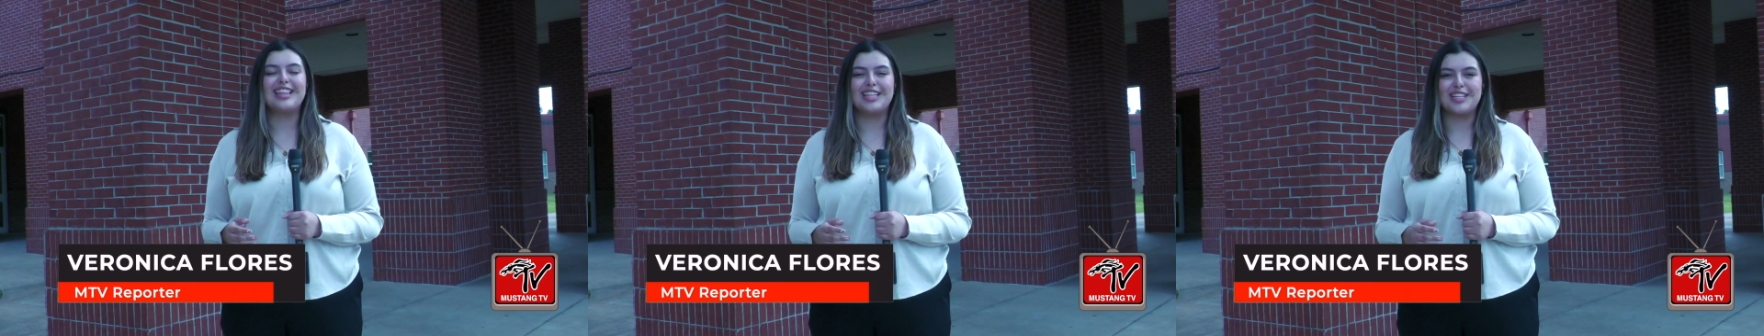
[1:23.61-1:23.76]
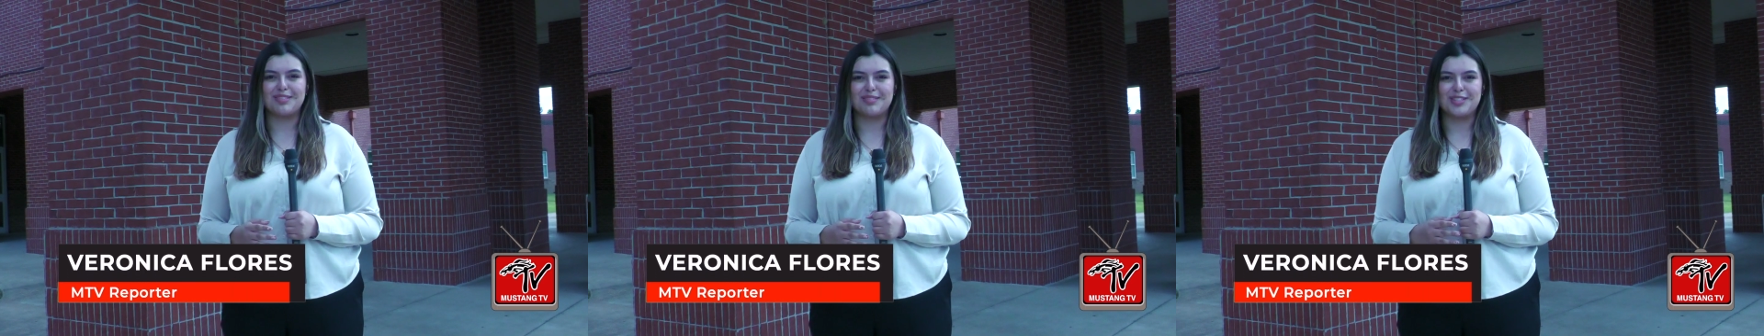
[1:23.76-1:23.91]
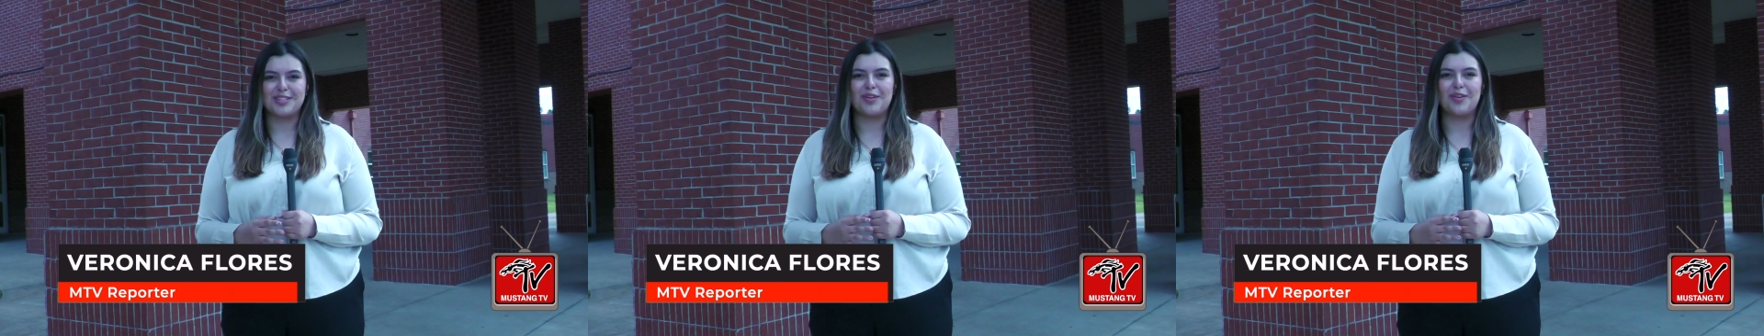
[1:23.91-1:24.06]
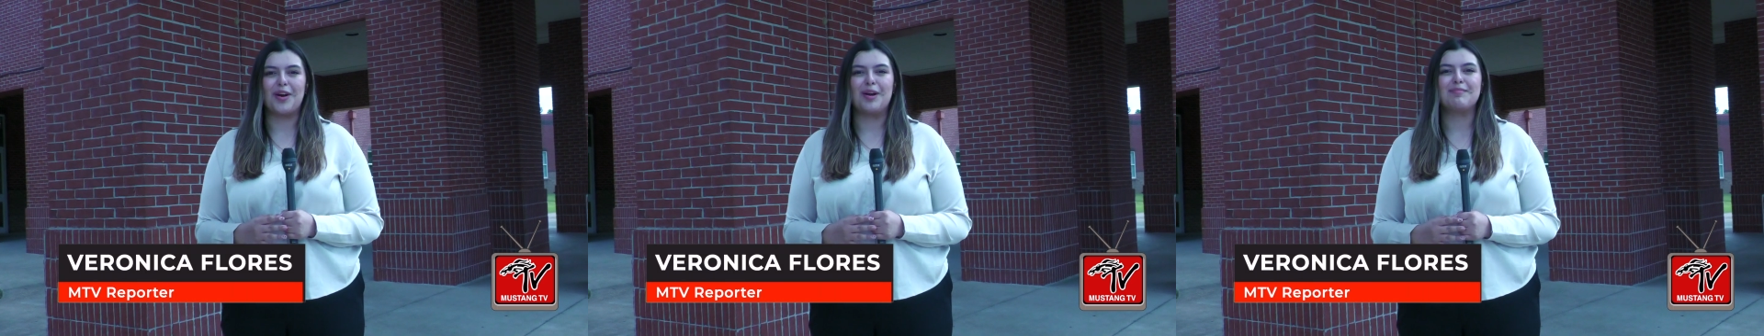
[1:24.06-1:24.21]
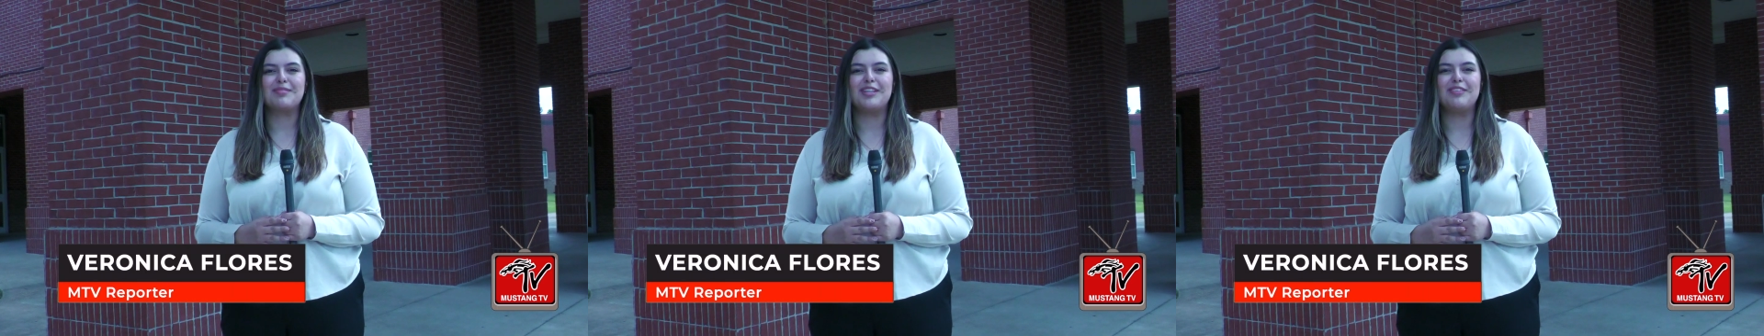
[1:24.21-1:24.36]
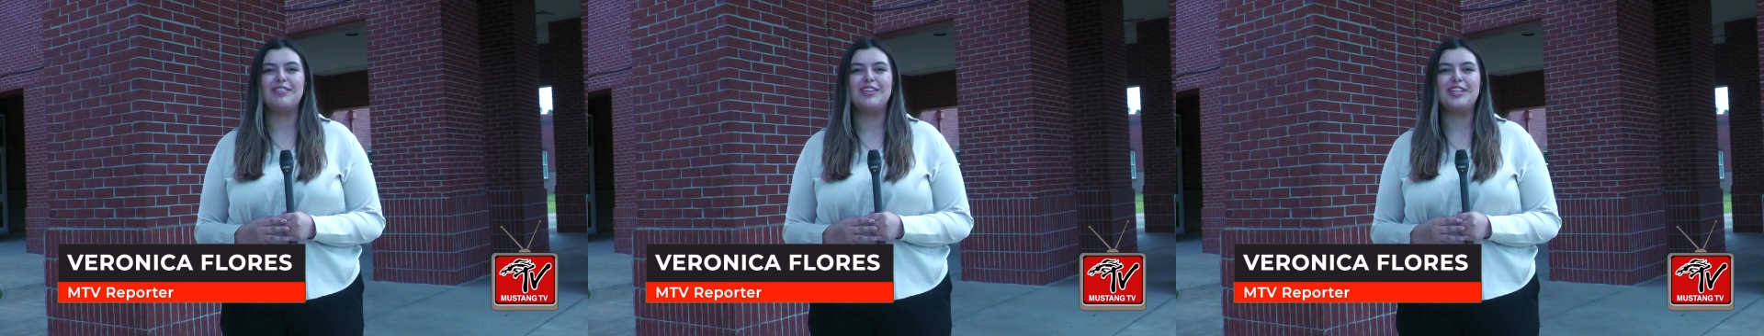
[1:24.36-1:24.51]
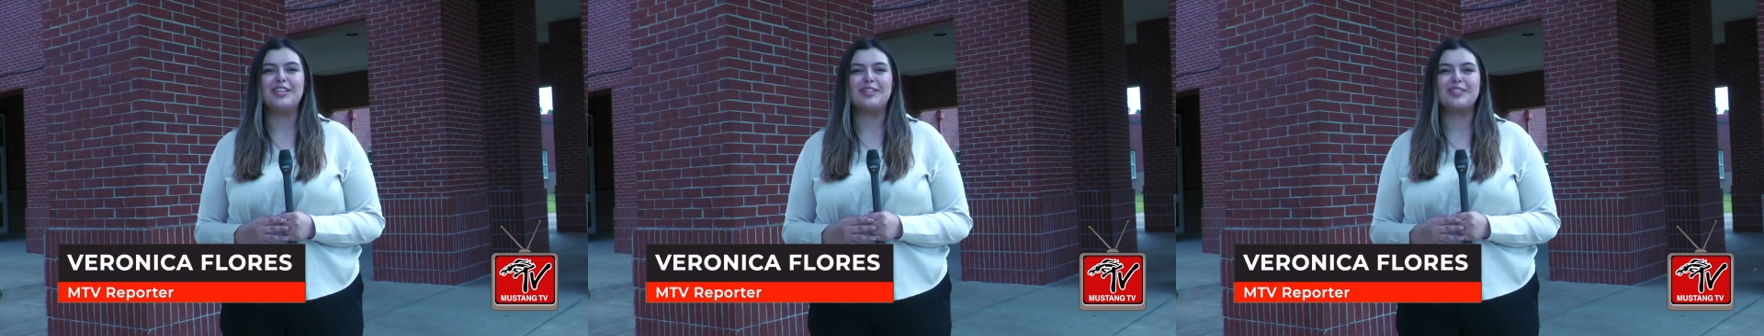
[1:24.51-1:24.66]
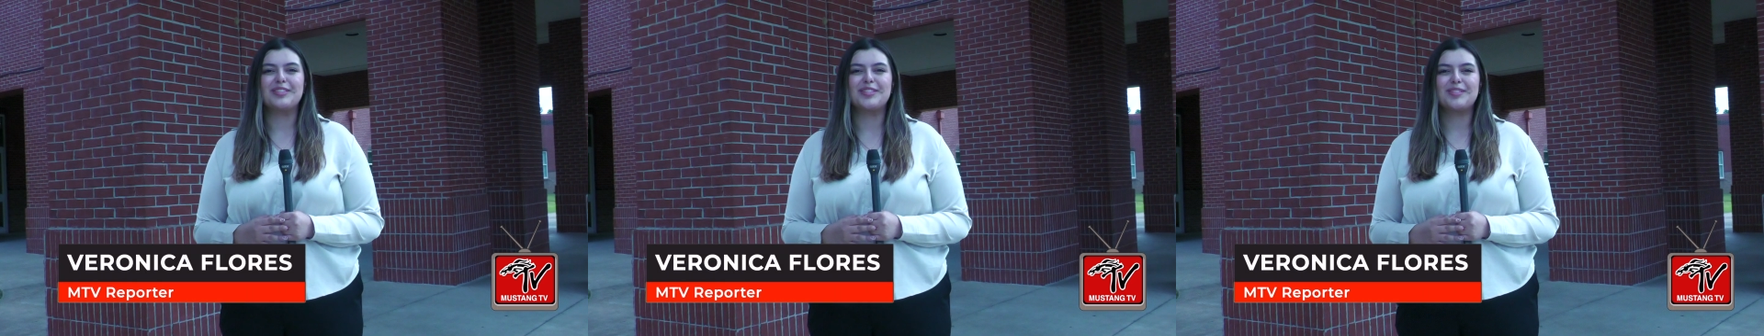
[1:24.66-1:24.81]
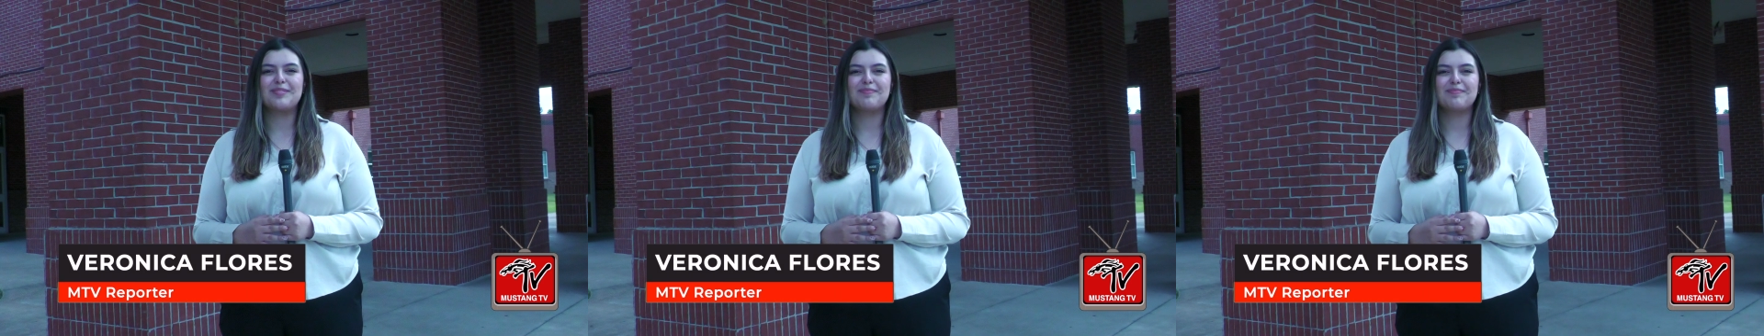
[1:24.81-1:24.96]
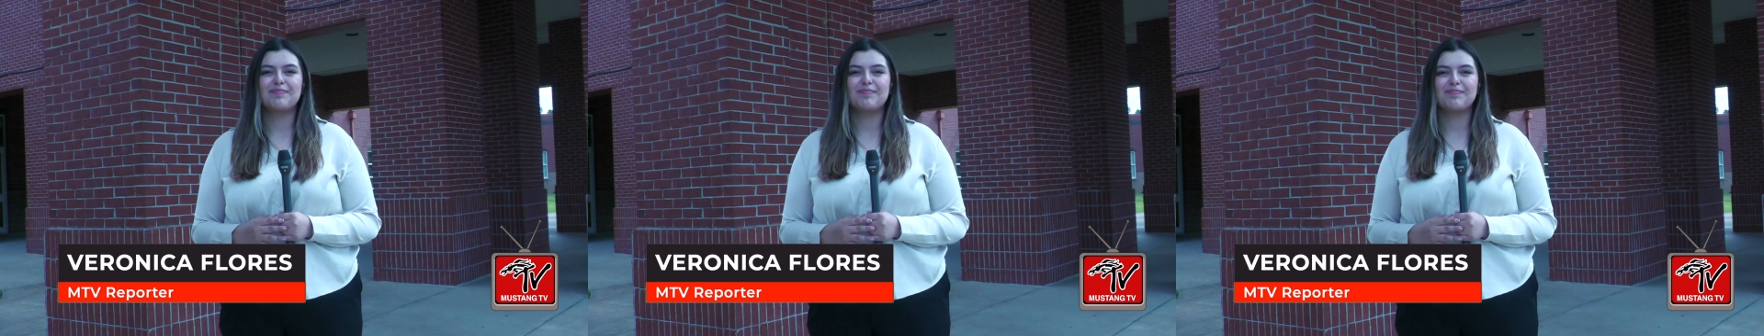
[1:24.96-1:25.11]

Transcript: and this is your MTV News.